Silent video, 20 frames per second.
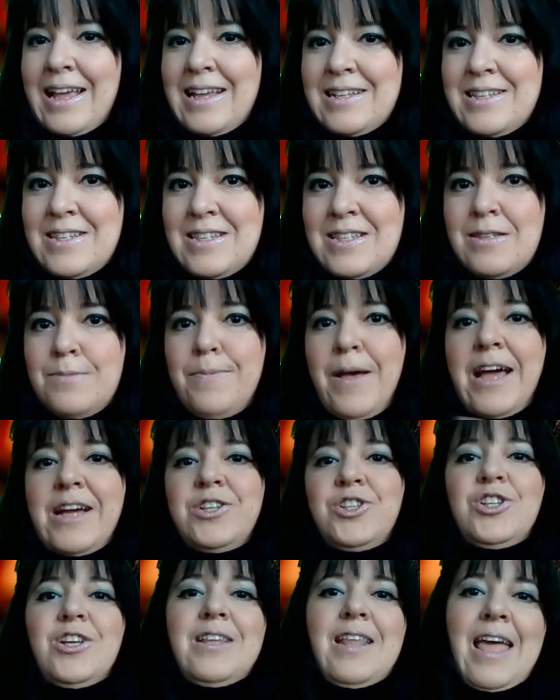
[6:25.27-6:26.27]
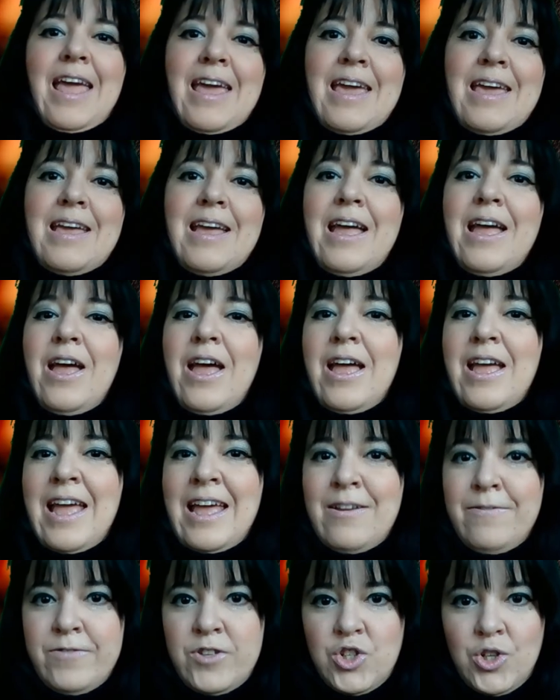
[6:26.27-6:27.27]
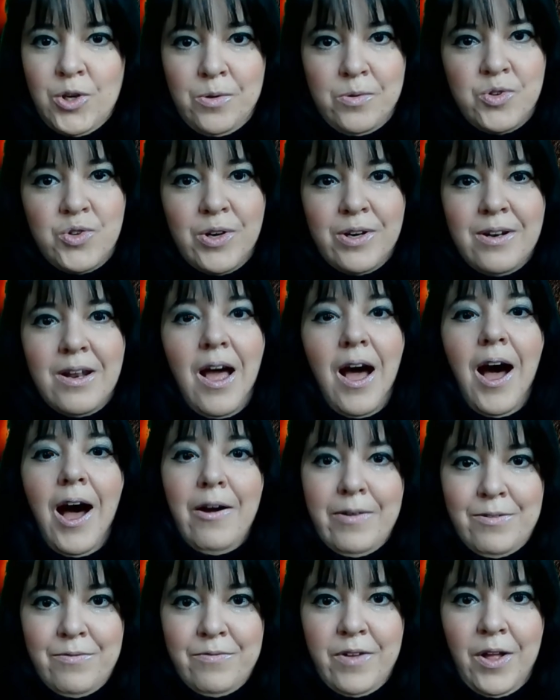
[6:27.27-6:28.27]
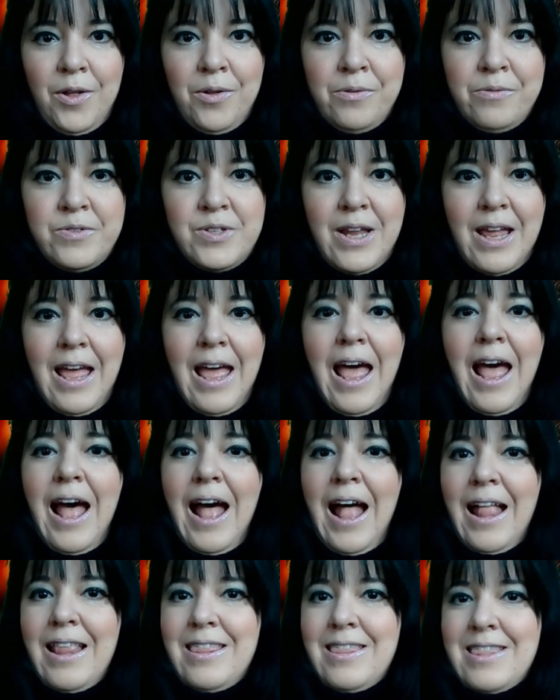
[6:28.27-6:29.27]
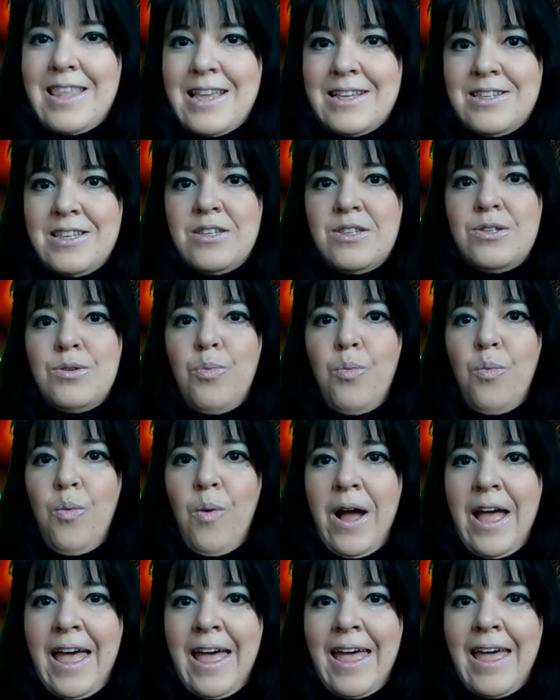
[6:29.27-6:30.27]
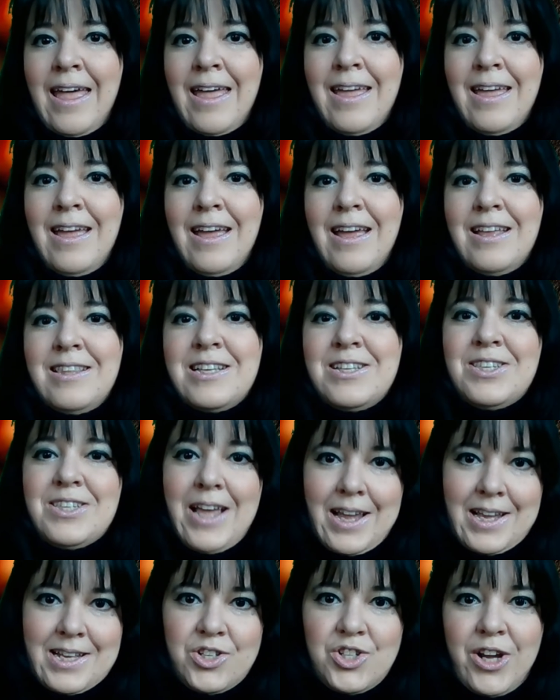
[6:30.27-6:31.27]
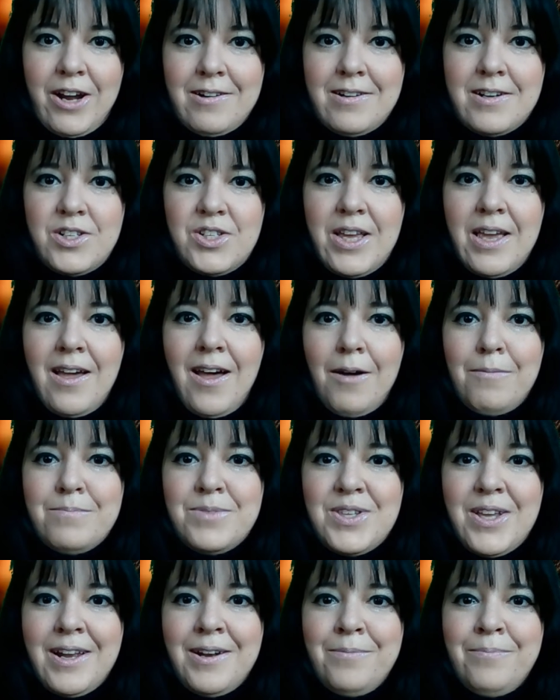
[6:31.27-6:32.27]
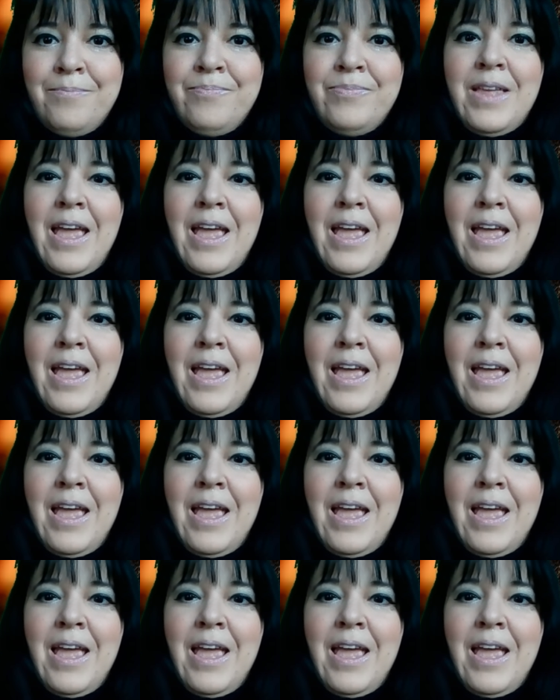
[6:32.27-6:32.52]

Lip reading: especially if children are involved. And this is where the second charity comes in.